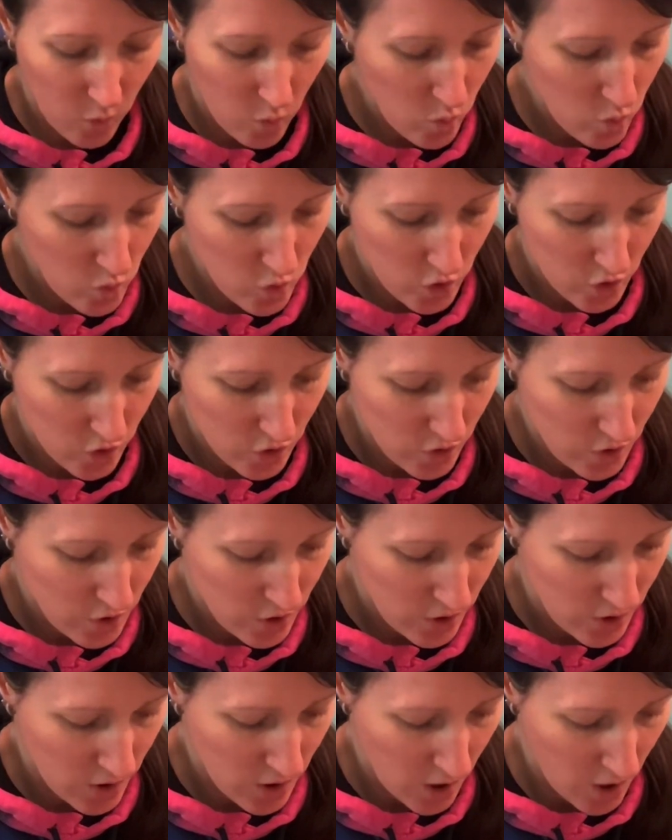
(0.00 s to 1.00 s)
ordered
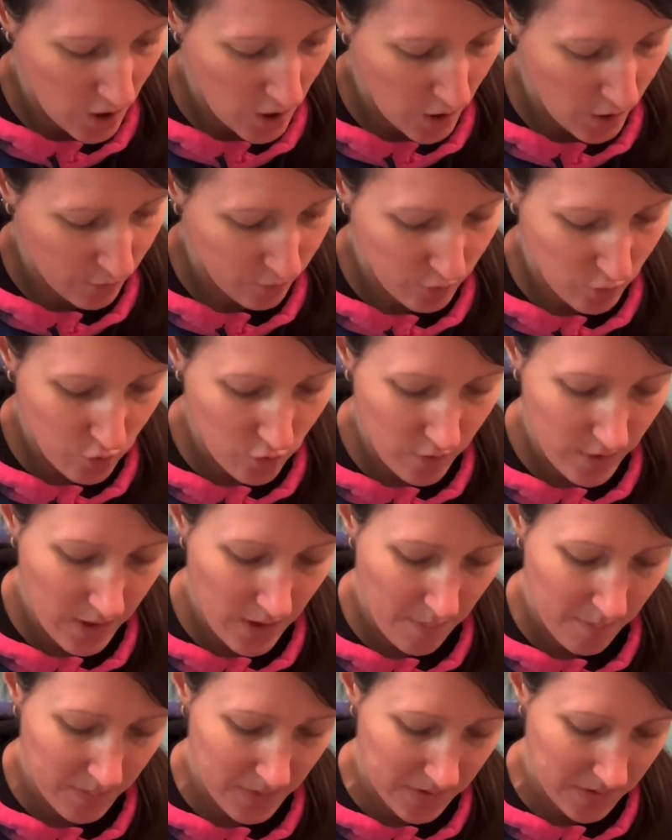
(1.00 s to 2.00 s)
Aurora
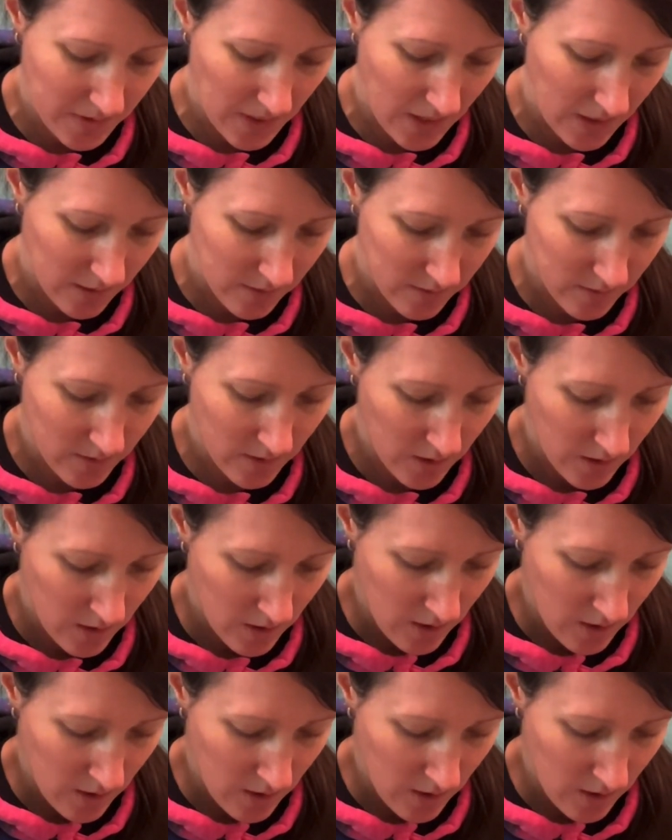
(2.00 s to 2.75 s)
number 6